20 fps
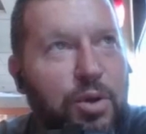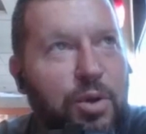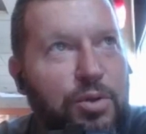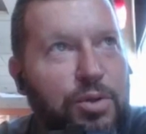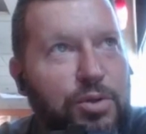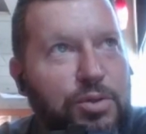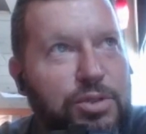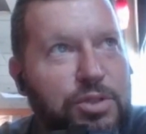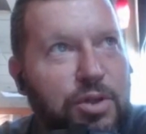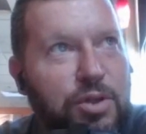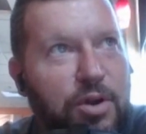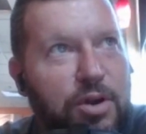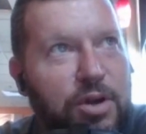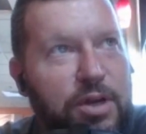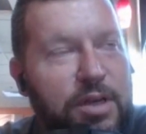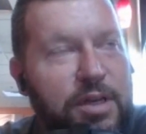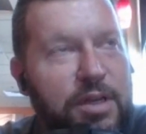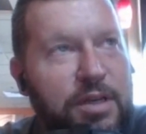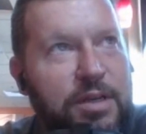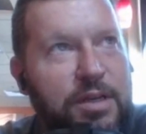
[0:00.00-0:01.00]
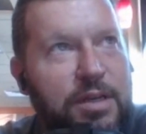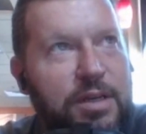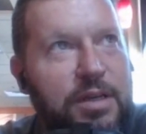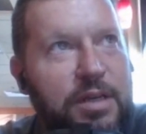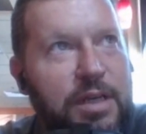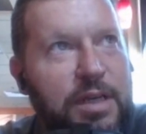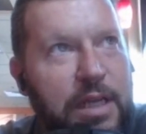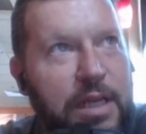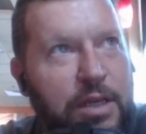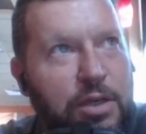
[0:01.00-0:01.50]
you started
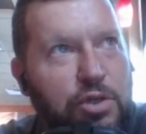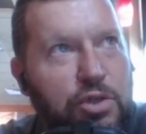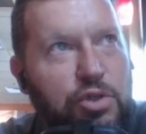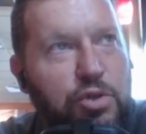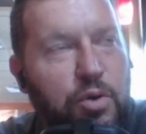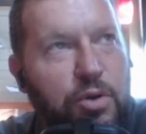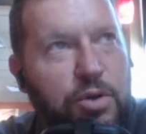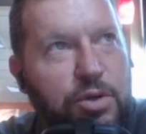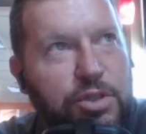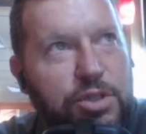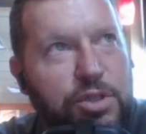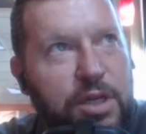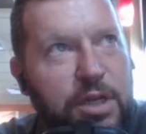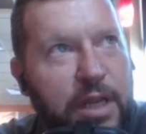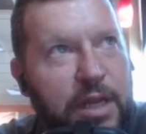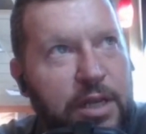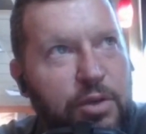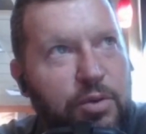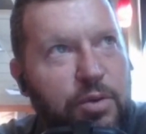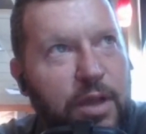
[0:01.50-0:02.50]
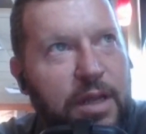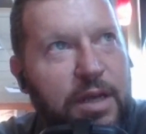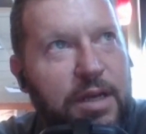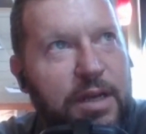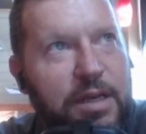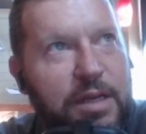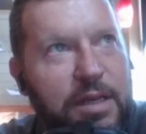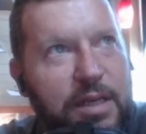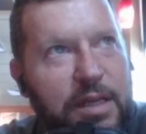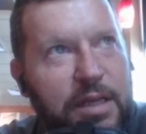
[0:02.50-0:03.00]
in Georgia and you
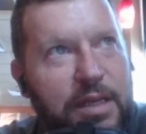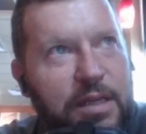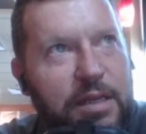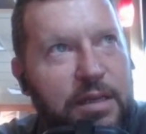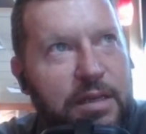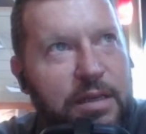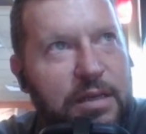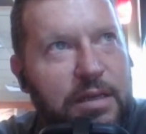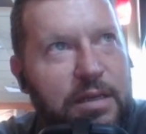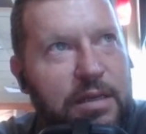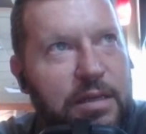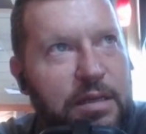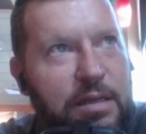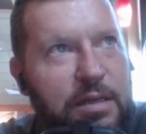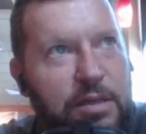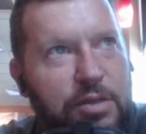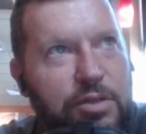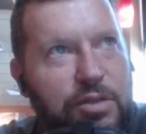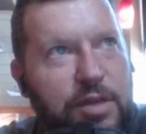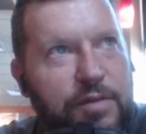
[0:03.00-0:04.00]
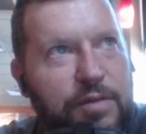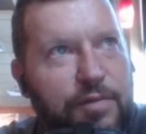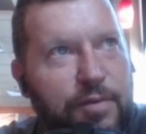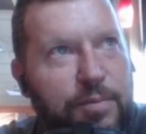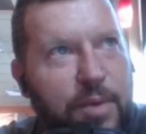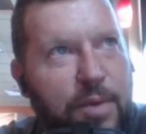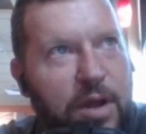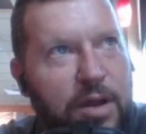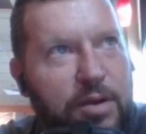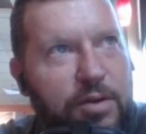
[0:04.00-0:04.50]
ended in, you say
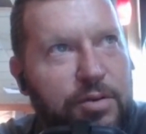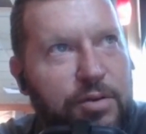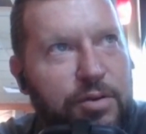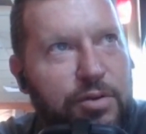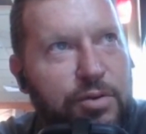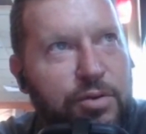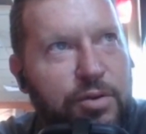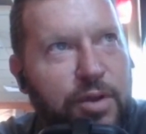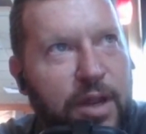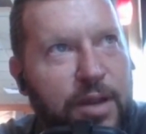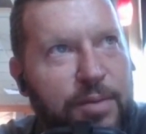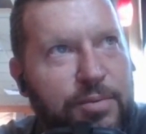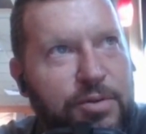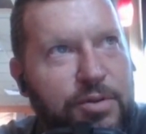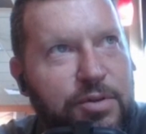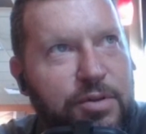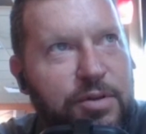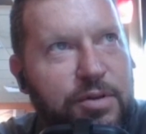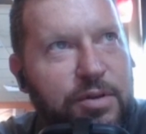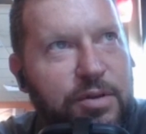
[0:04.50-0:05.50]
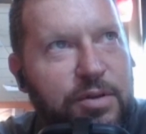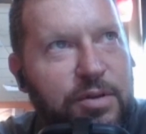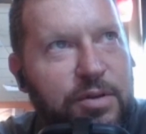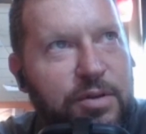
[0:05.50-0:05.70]
Vermont or New Hampshire?